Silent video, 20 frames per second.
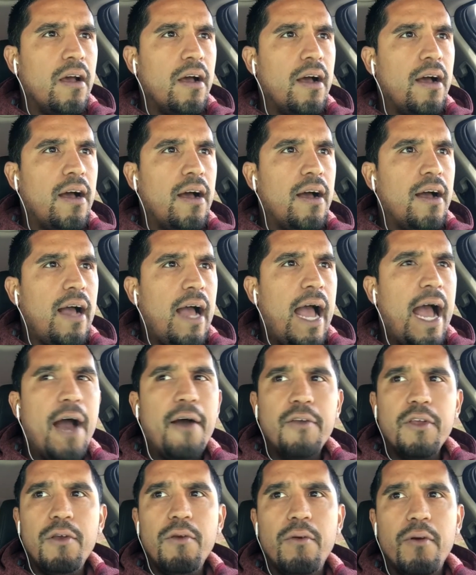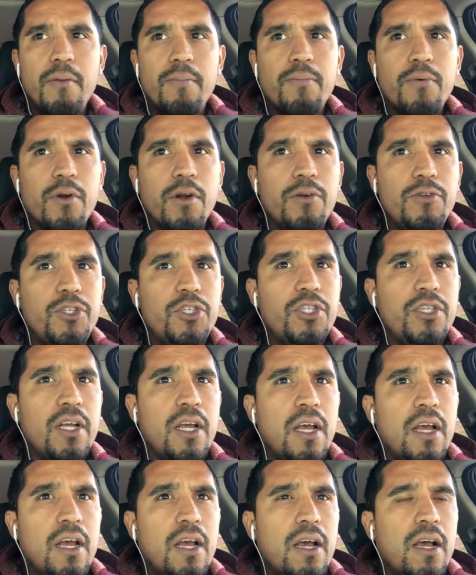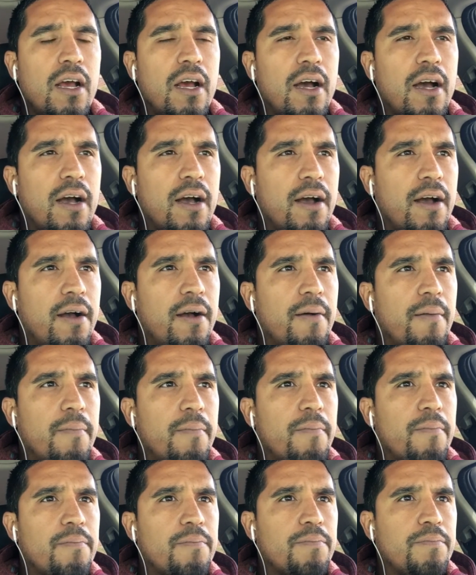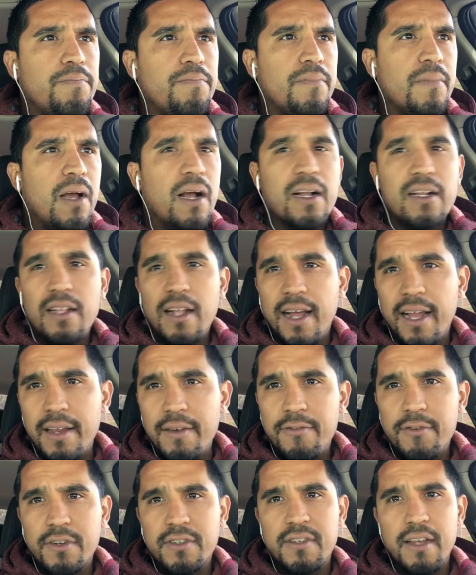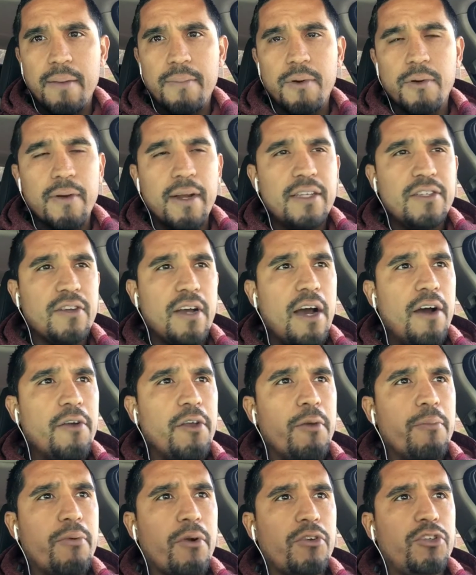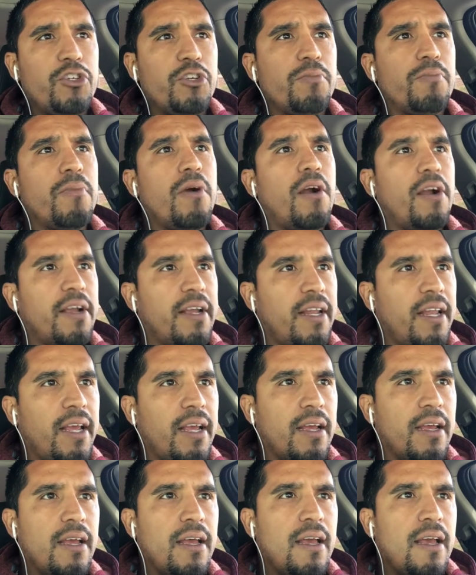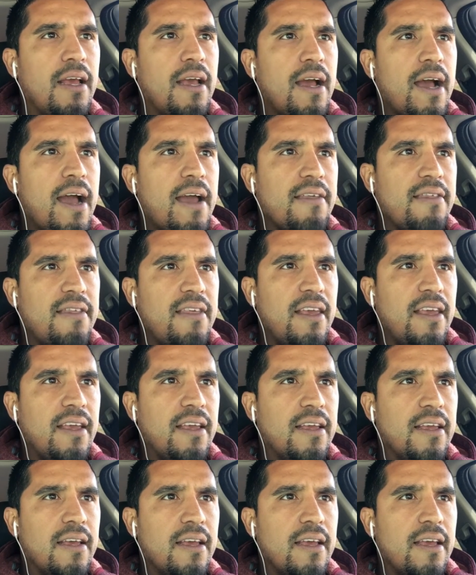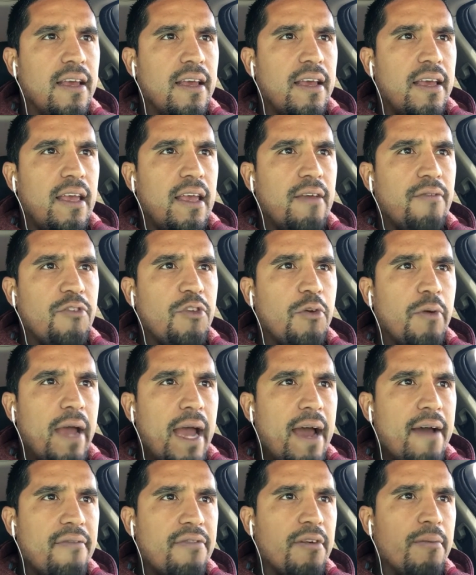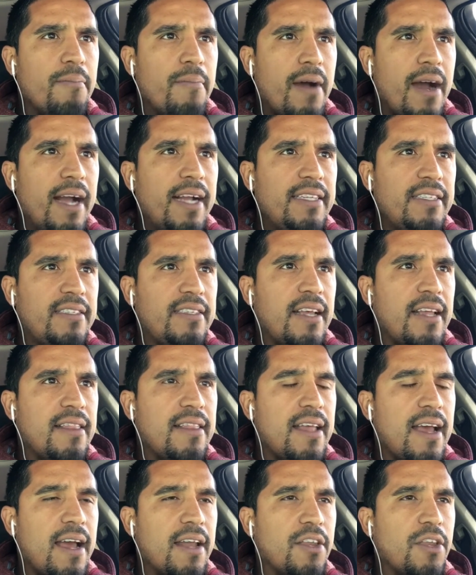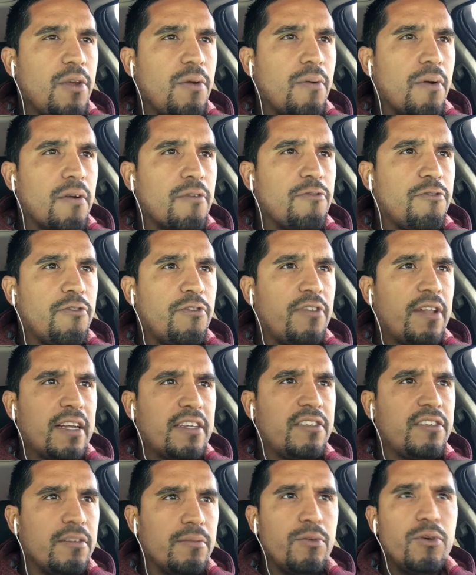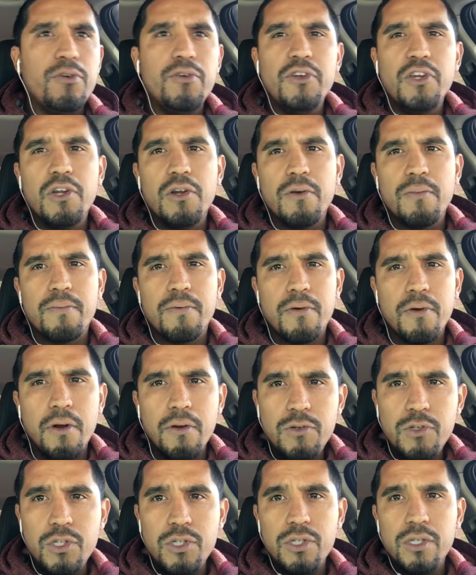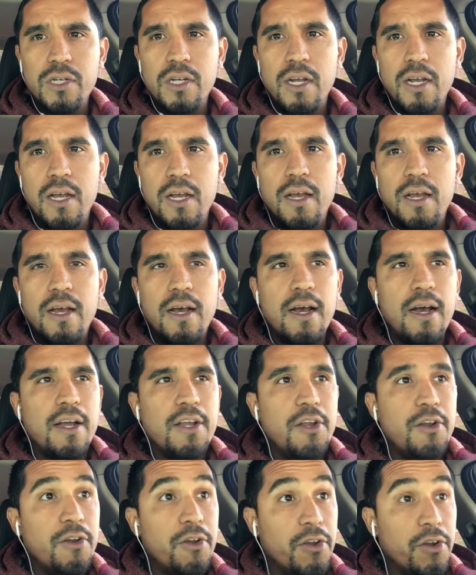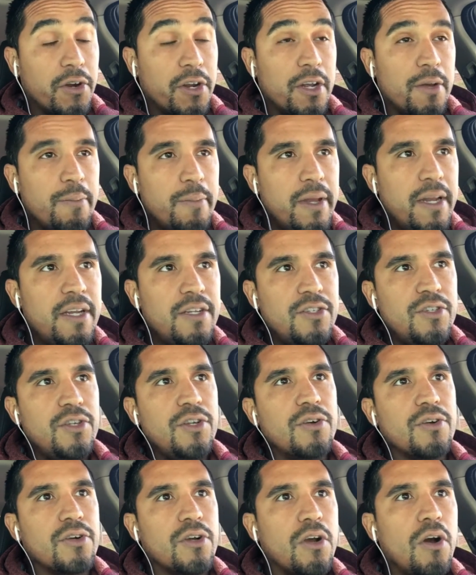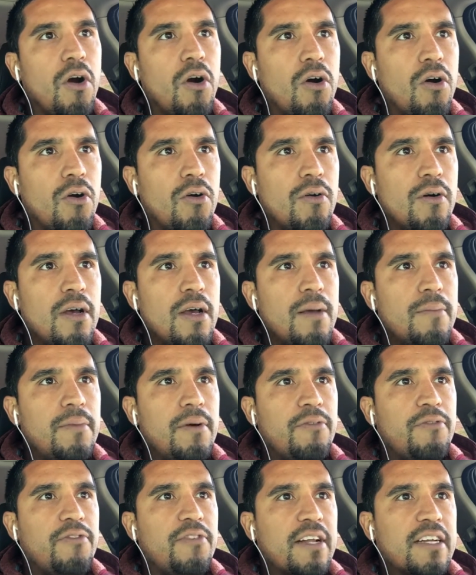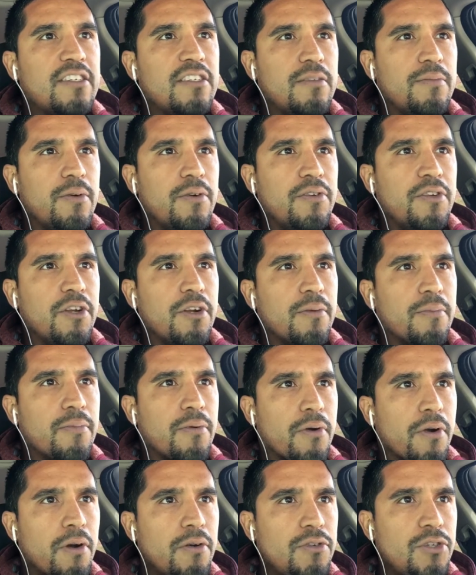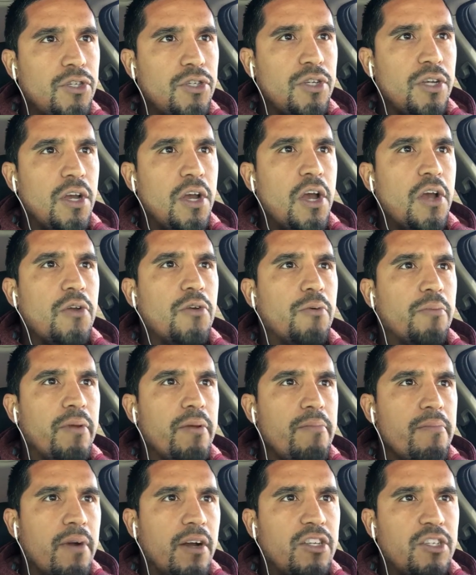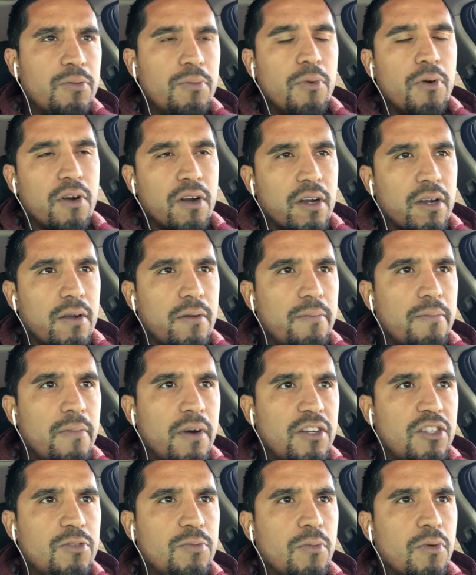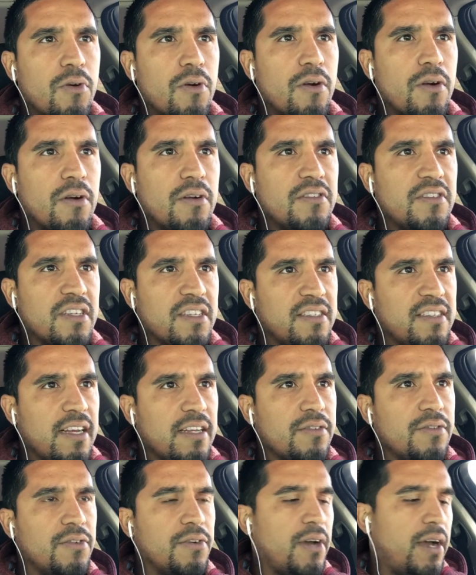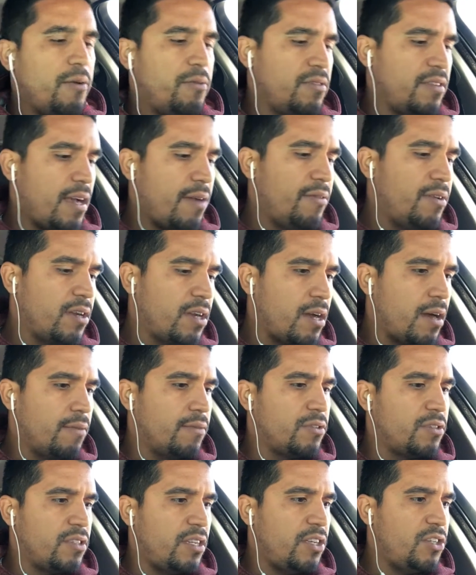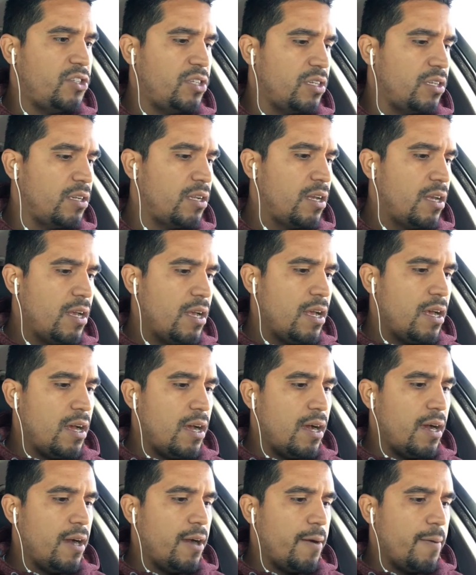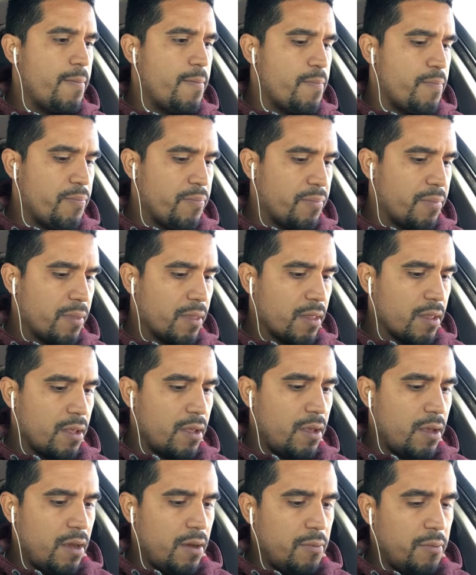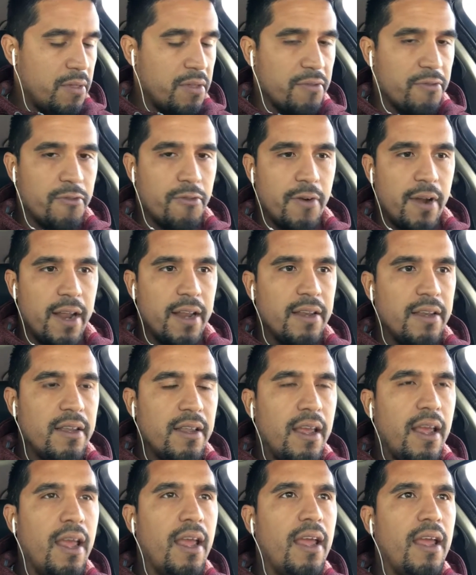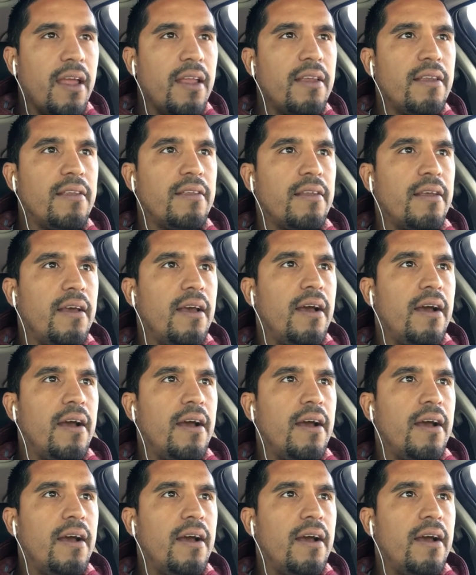how you approach a client, for example, right? So how you approach your marketing. I think if you have the mindset that you are flexible in your approach, you know, you're committed to your goal, but flexible in your approach, you'll be much more successful. I was having a conversation with a friend, and